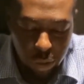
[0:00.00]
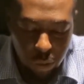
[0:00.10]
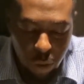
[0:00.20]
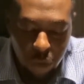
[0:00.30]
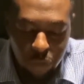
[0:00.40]

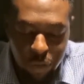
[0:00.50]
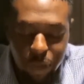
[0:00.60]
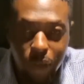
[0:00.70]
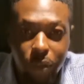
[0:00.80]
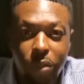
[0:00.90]
one of
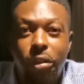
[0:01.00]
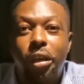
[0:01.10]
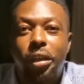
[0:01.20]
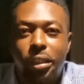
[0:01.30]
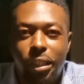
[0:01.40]
the
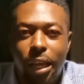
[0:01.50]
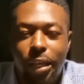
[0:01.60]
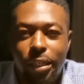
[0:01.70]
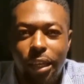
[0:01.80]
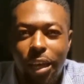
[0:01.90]
things
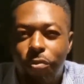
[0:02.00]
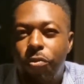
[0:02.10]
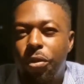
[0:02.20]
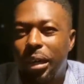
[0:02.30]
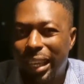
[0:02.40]
that
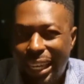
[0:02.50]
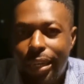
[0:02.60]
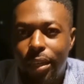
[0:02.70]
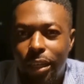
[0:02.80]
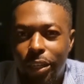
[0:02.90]
every
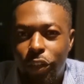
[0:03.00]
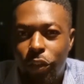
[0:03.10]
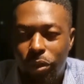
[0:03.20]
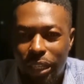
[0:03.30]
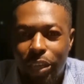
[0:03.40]
leader needs
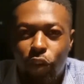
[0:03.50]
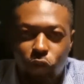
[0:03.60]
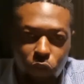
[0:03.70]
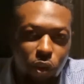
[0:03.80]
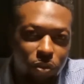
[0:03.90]
to take
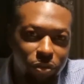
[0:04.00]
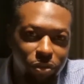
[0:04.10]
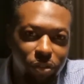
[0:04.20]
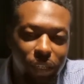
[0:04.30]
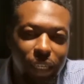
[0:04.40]
note
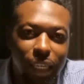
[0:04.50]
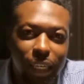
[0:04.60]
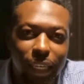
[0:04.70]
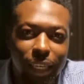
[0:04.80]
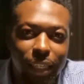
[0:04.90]
of
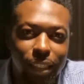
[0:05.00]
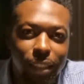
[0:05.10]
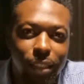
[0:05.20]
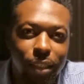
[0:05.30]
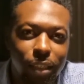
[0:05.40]

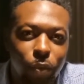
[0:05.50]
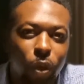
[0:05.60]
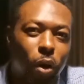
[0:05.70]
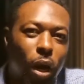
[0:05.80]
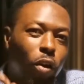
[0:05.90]
is
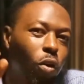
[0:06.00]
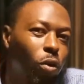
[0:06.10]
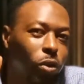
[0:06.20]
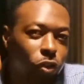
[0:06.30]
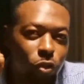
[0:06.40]
what I
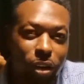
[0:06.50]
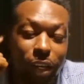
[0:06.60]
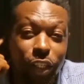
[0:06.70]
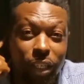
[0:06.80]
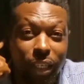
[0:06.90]
call
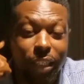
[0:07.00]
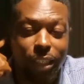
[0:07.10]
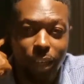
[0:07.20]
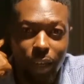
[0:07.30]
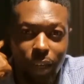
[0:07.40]
strategic
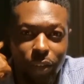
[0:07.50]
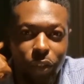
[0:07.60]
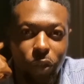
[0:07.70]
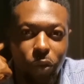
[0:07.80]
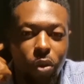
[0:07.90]
listening.
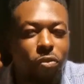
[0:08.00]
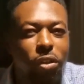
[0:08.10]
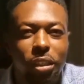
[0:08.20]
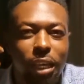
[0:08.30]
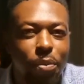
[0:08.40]
So
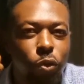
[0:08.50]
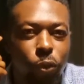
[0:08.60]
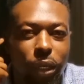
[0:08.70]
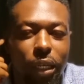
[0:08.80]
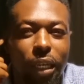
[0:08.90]
oftentimes
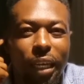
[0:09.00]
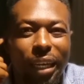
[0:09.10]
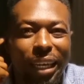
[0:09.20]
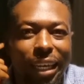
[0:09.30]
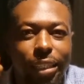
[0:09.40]
we
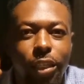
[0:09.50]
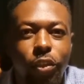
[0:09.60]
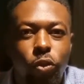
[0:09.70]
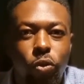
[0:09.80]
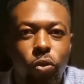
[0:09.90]

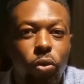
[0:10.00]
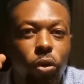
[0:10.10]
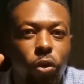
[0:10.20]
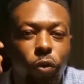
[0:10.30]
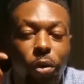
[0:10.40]
listen
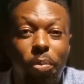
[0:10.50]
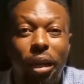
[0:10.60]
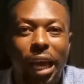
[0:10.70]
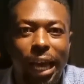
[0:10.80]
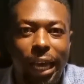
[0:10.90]
to
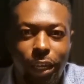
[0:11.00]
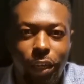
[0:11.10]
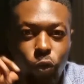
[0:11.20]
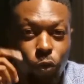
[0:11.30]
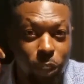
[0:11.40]
reply,
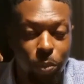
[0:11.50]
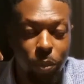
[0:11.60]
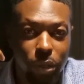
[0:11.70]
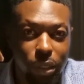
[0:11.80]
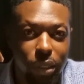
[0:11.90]
to
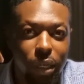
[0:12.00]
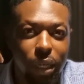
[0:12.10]
respond.